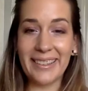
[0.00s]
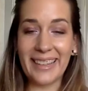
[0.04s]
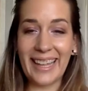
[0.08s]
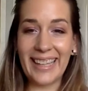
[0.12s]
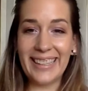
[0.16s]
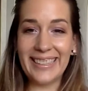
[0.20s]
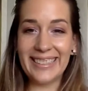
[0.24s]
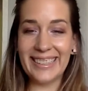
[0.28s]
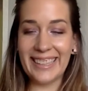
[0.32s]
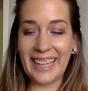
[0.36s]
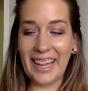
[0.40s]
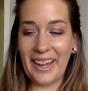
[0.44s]

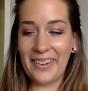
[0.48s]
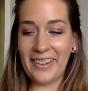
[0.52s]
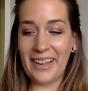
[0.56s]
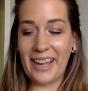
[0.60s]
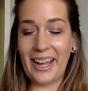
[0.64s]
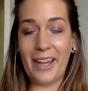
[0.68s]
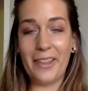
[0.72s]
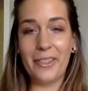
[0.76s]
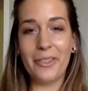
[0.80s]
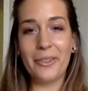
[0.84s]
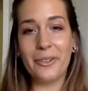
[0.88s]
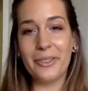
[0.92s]
Okay,
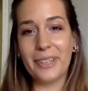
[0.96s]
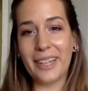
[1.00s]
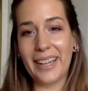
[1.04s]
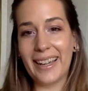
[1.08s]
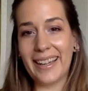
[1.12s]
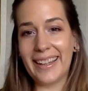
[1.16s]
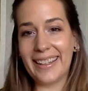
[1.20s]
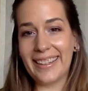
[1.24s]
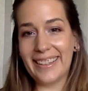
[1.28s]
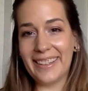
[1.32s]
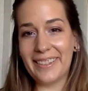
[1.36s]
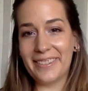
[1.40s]
I thought I
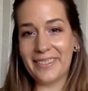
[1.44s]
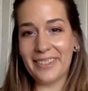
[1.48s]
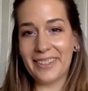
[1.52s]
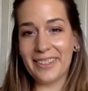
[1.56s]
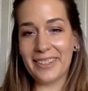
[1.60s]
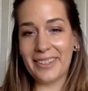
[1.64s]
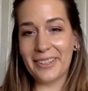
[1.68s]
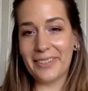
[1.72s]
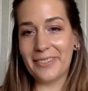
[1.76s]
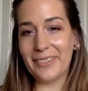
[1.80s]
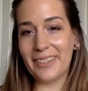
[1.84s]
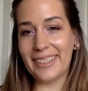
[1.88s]
had
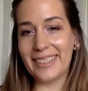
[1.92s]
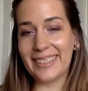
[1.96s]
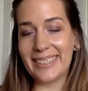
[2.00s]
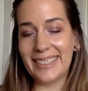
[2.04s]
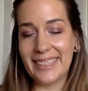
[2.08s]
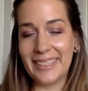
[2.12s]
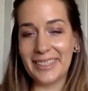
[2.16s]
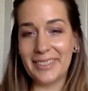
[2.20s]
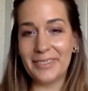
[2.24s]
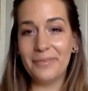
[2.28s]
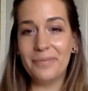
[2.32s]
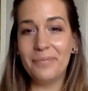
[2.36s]
everything right
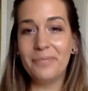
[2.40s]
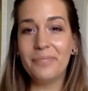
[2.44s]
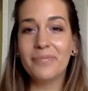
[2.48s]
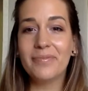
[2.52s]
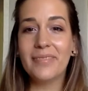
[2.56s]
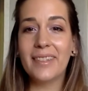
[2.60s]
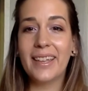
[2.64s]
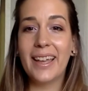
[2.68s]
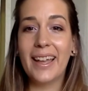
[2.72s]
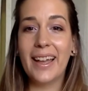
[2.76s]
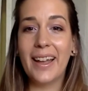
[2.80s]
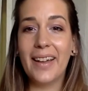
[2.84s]
here.
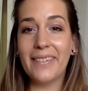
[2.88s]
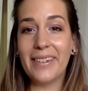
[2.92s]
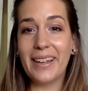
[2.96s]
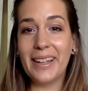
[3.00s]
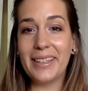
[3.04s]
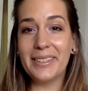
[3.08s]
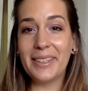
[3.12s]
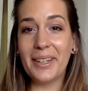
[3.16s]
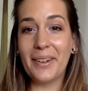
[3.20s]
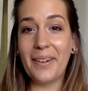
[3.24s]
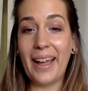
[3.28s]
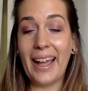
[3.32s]
Okay,
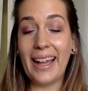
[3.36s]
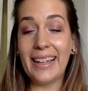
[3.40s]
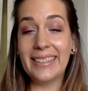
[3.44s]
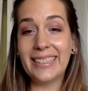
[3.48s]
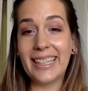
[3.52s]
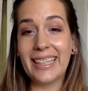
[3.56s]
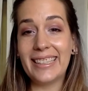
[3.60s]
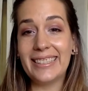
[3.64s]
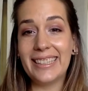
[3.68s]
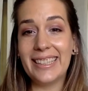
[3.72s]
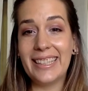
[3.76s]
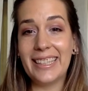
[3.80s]
so as
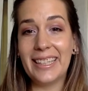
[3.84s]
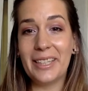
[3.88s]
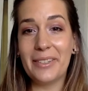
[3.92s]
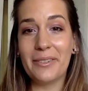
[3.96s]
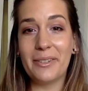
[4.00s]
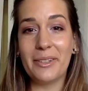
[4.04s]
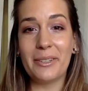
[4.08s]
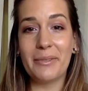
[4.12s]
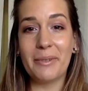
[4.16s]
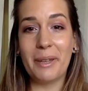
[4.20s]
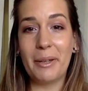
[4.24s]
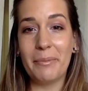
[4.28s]
I said, it
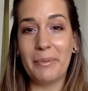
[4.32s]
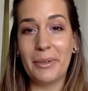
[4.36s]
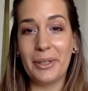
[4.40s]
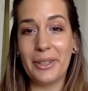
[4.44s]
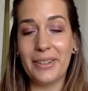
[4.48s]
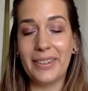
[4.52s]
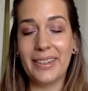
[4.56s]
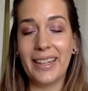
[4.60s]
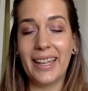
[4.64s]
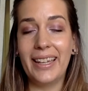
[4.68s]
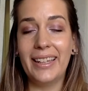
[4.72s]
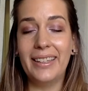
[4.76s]
was my
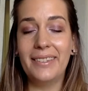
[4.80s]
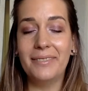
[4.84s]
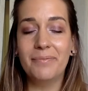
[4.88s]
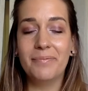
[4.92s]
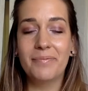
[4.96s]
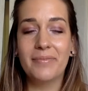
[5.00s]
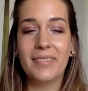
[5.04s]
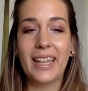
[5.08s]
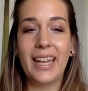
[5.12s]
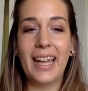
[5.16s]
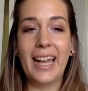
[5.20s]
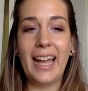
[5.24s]
birthday,
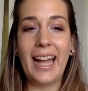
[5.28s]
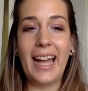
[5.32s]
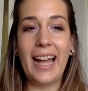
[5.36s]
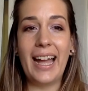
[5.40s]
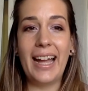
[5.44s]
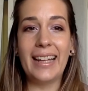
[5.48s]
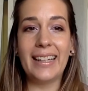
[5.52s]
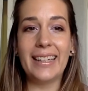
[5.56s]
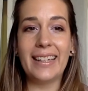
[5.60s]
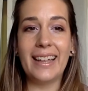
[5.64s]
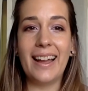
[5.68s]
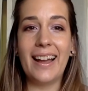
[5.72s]

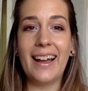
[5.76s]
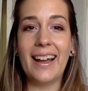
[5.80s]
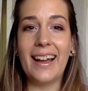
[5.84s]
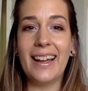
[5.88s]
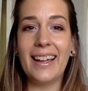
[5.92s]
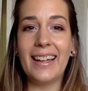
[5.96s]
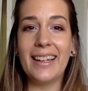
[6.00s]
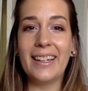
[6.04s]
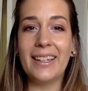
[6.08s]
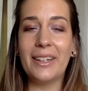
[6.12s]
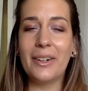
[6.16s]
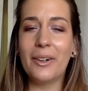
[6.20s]
and
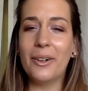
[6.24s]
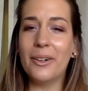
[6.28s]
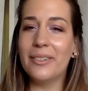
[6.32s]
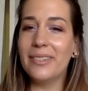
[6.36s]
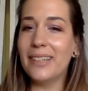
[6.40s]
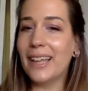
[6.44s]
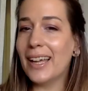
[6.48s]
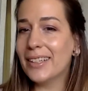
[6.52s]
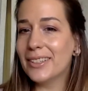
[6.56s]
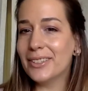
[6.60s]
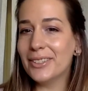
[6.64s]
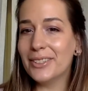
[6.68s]
I
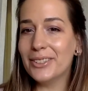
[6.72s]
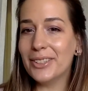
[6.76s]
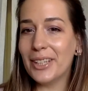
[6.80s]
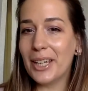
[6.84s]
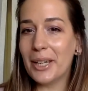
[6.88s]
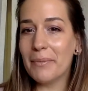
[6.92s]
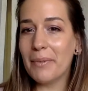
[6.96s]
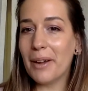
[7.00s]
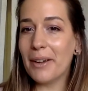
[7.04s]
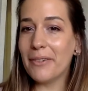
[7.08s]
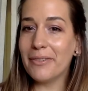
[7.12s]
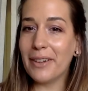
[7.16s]
like to
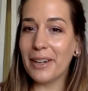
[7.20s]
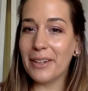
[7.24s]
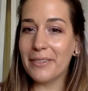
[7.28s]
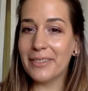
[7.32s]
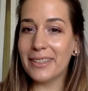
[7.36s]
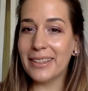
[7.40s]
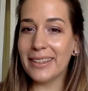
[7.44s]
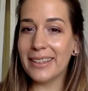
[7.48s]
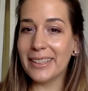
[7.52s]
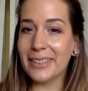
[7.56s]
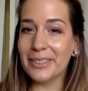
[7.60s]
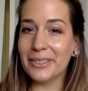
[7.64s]
share my
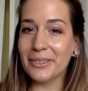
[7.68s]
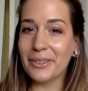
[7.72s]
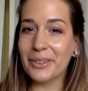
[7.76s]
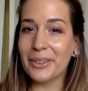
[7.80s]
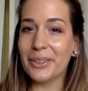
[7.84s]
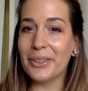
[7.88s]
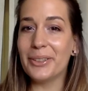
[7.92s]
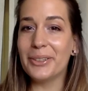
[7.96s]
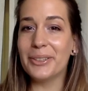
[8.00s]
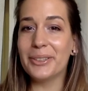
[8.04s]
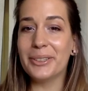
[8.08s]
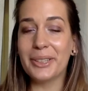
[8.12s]
favorite things with
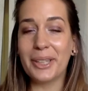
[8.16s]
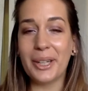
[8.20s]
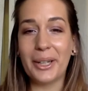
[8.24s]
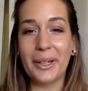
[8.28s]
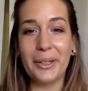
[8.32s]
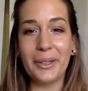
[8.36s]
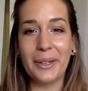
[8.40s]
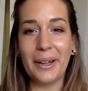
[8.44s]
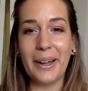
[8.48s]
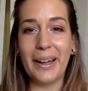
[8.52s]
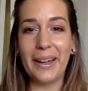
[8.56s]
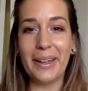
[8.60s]
you,
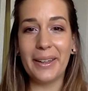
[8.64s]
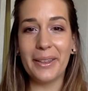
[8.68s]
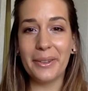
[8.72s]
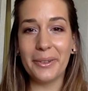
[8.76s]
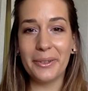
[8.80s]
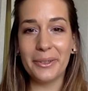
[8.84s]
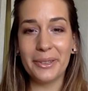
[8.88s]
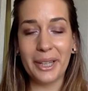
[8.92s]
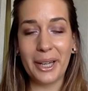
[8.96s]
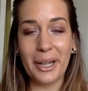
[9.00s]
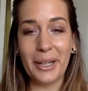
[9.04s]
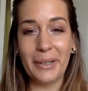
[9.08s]
so I
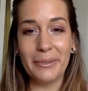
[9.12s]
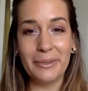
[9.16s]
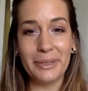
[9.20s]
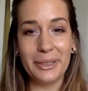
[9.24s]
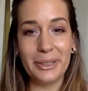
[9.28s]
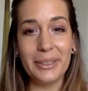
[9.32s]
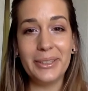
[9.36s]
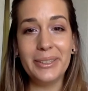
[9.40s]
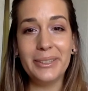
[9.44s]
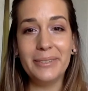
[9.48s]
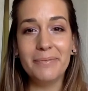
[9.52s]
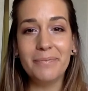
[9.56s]
thought I
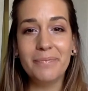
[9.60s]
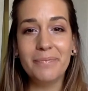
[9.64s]
would.